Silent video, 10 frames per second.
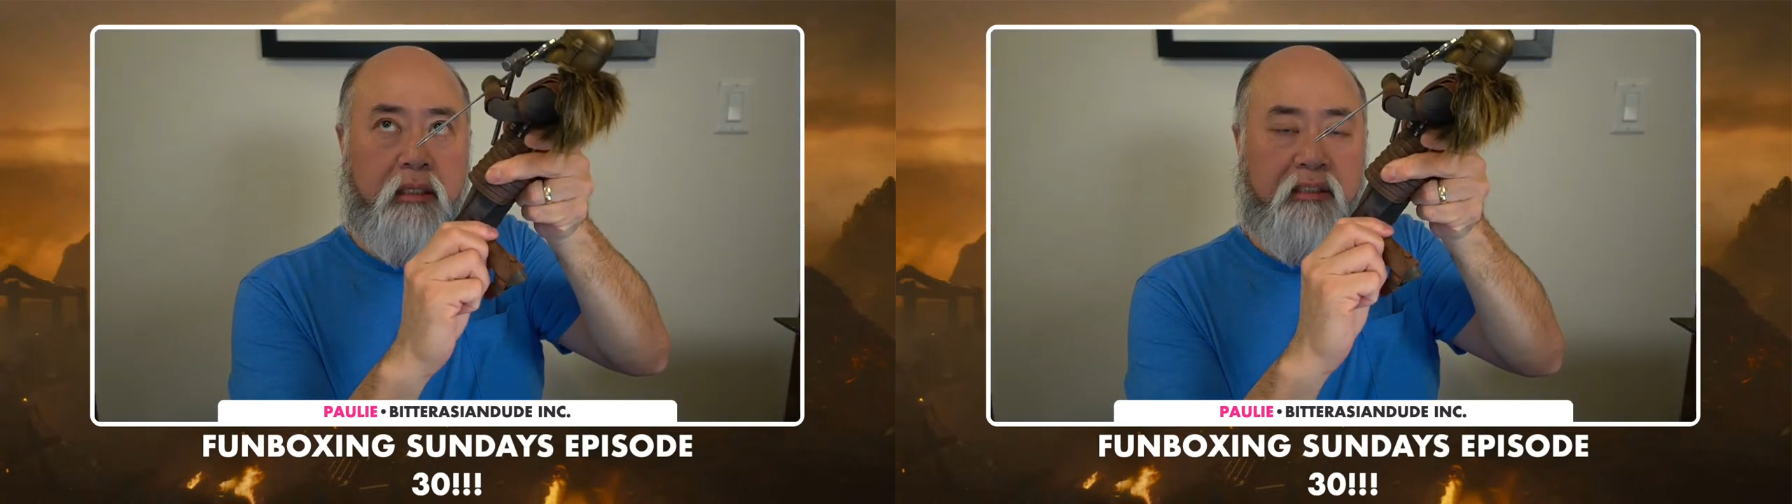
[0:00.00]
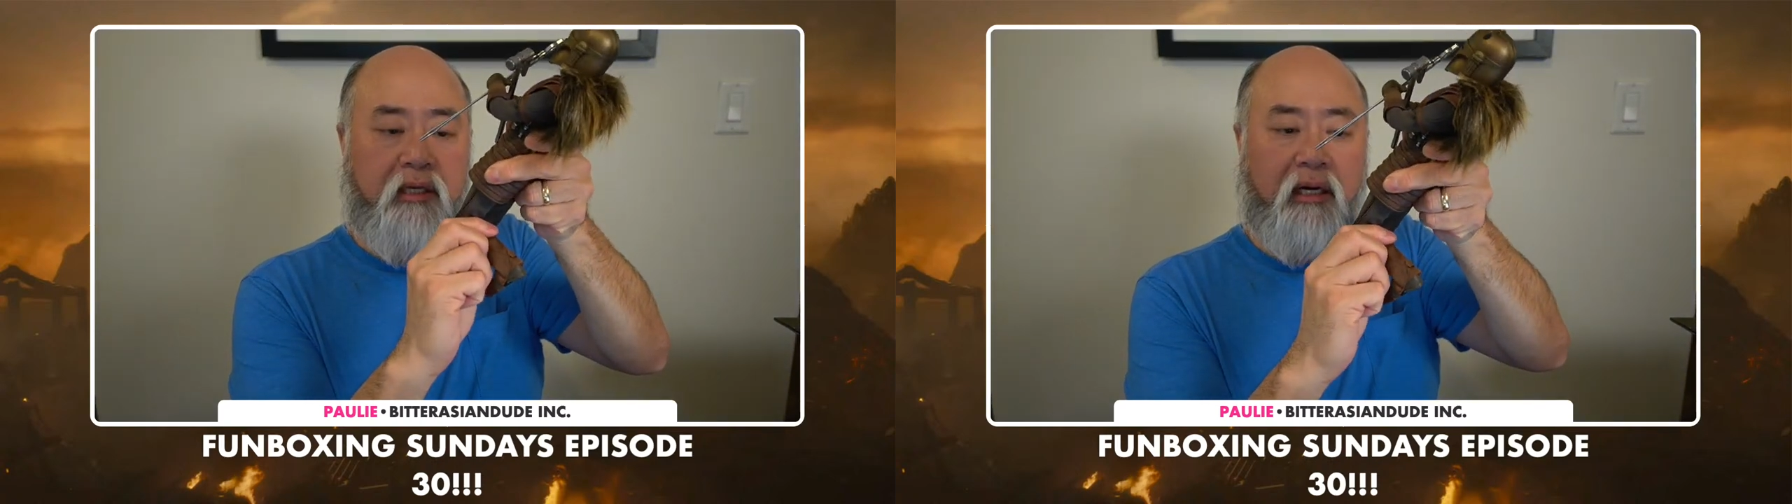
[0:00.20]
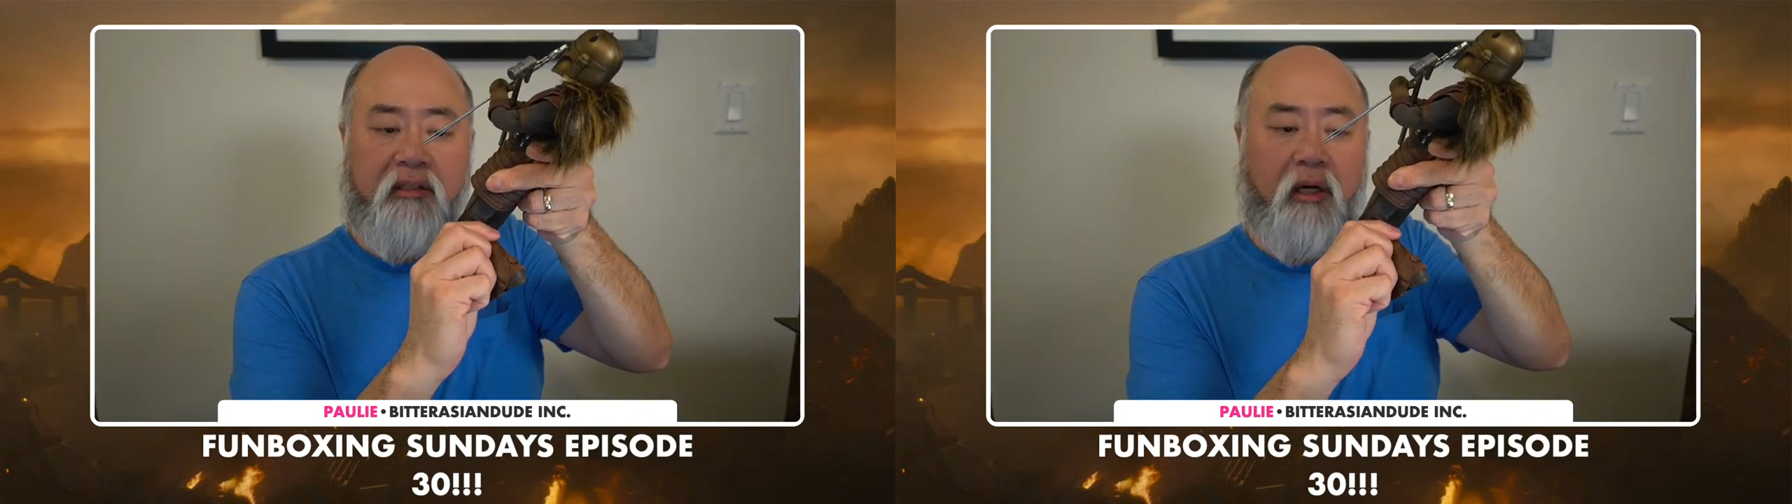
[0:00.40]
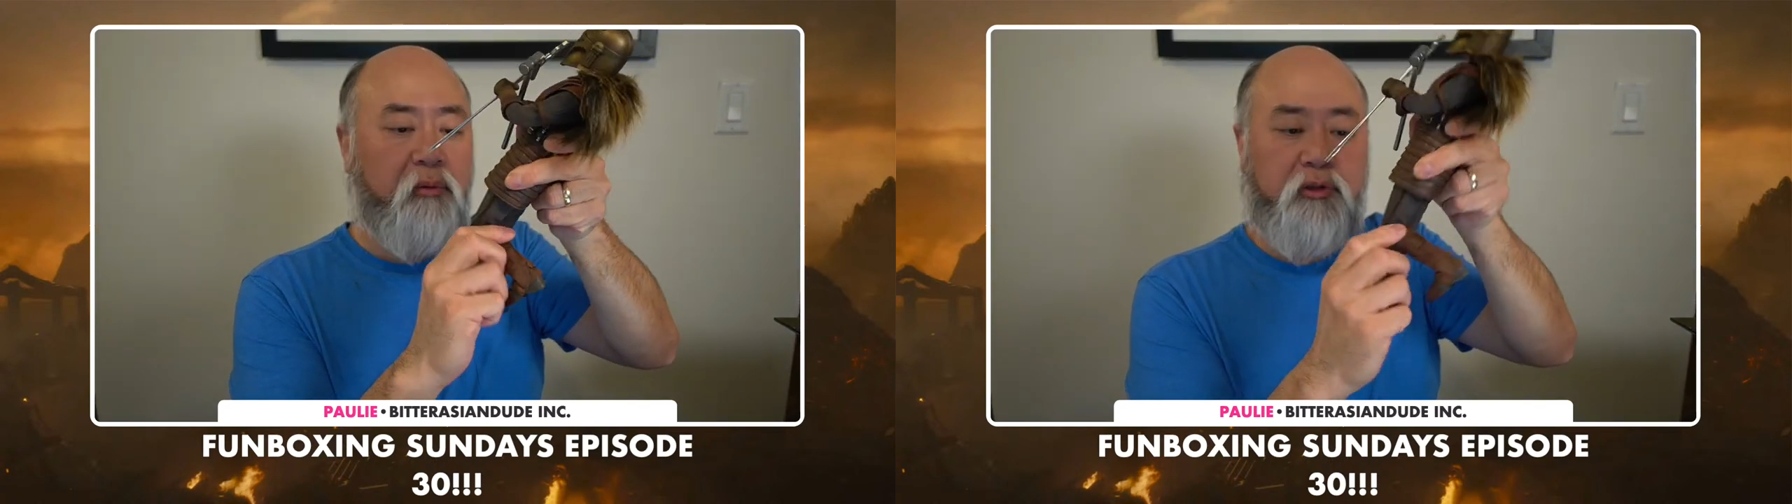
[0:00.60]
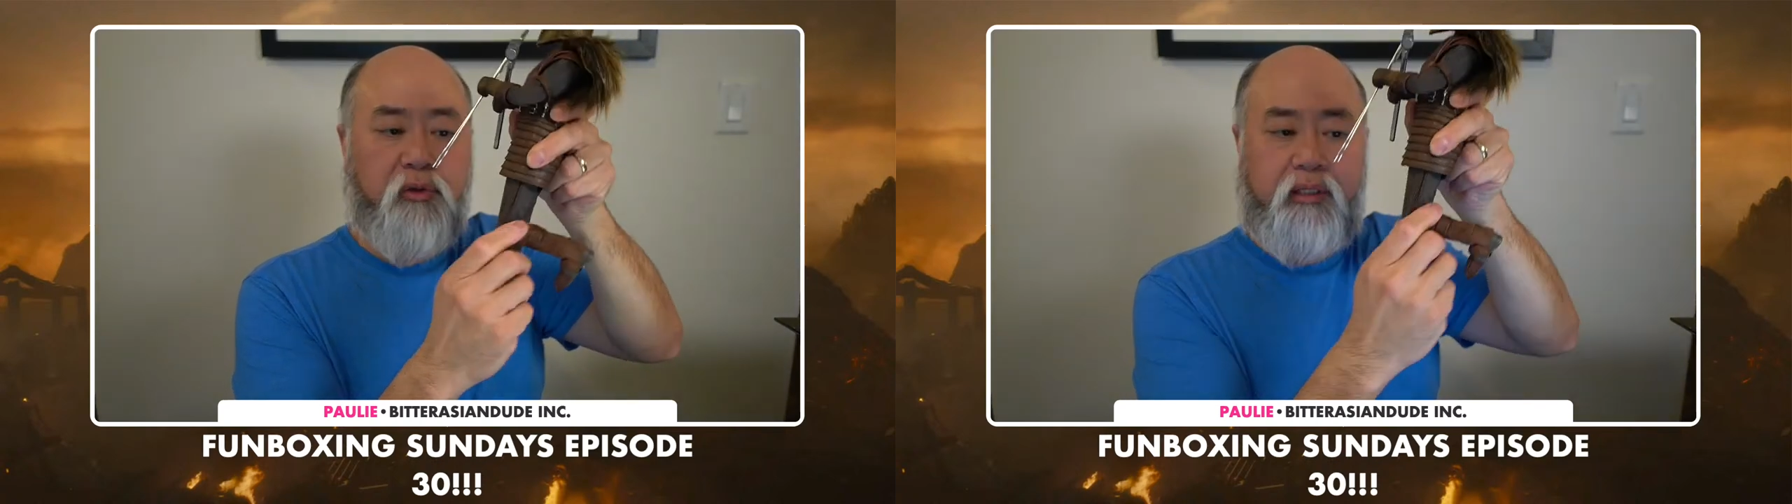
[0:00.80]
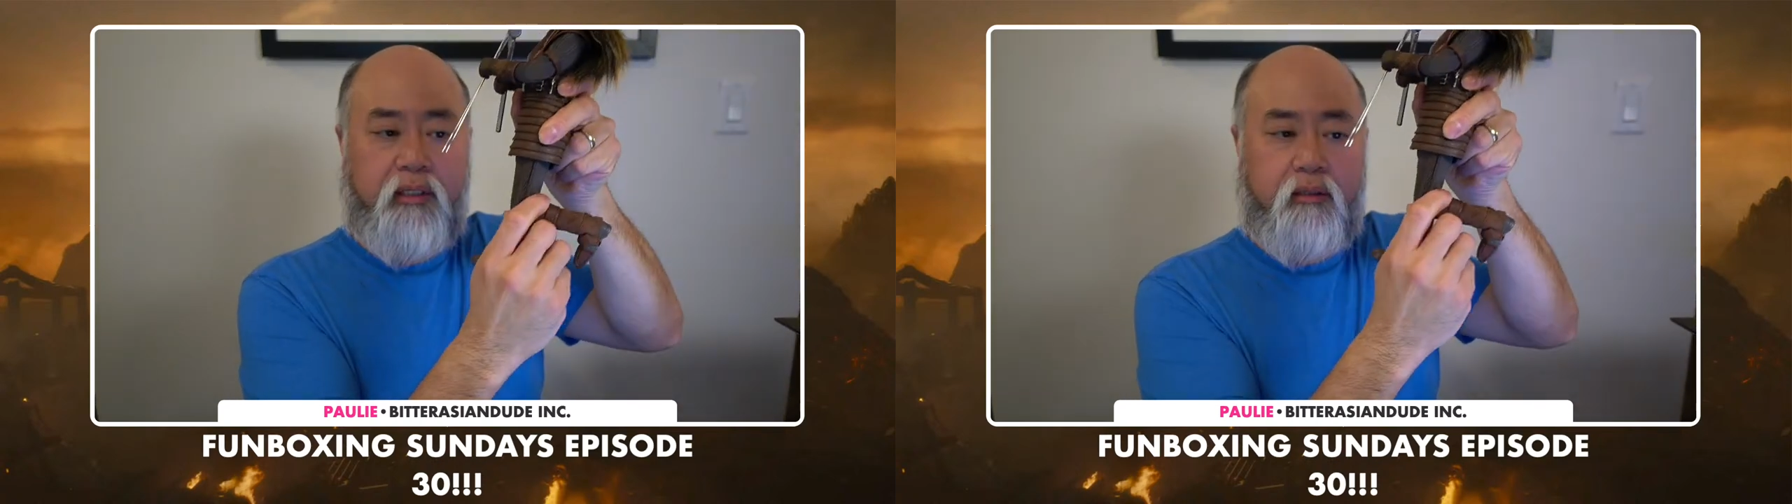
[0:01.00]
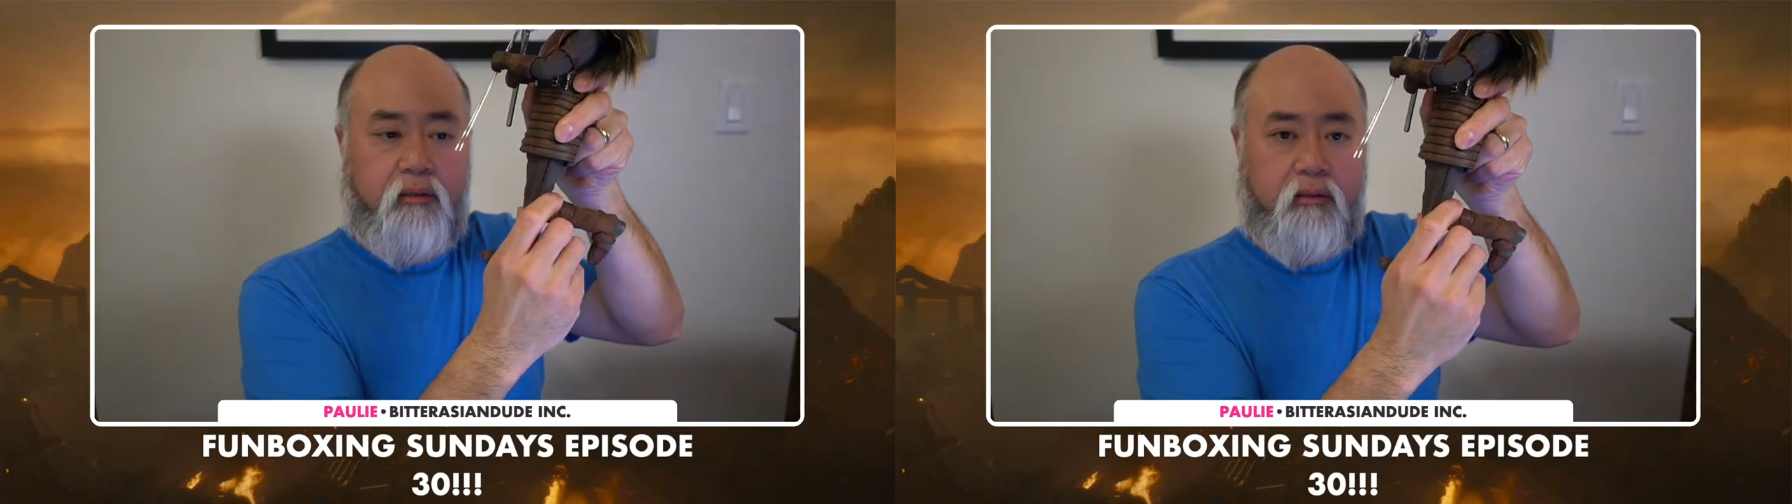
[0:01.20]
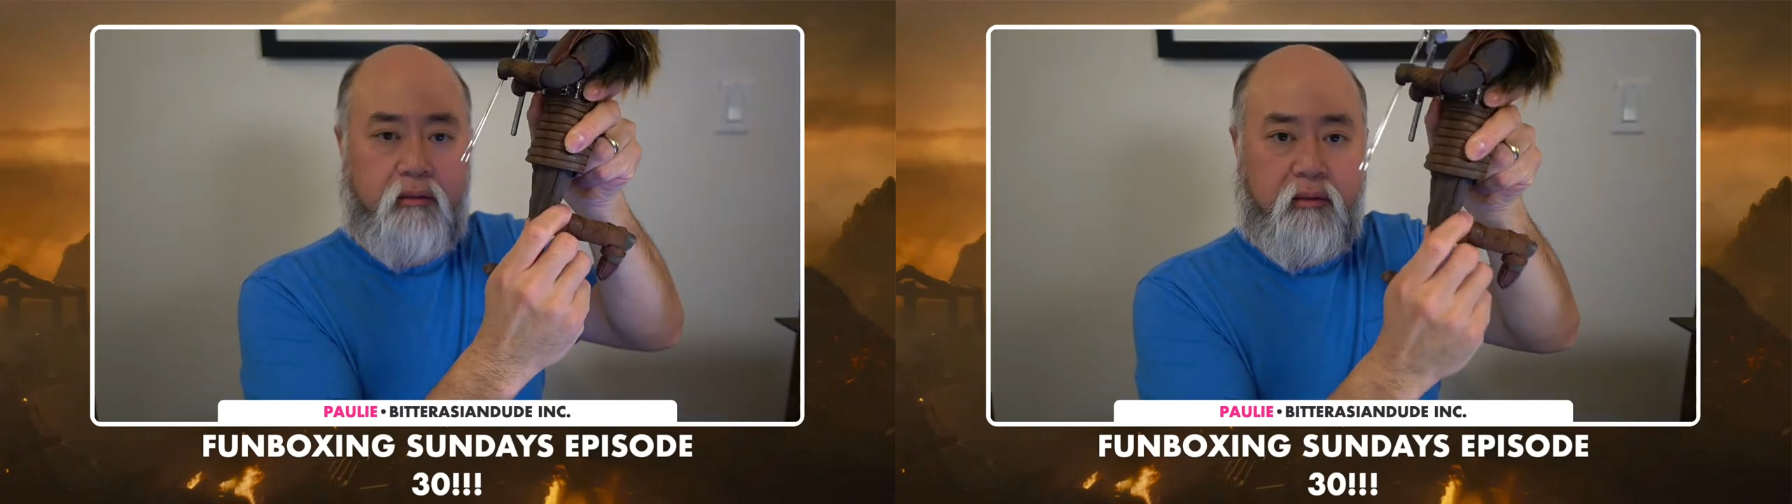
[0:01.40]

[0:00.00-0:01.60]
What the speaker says: a double jointed